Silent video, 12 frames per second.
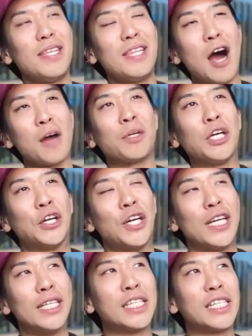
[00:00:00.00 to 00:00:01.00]
now I'm
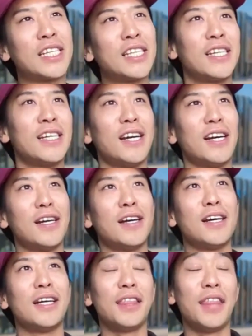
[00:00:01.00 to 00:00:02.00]
curious.
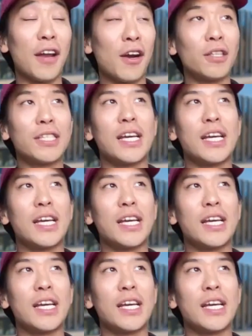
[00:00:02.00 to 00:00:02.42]
That all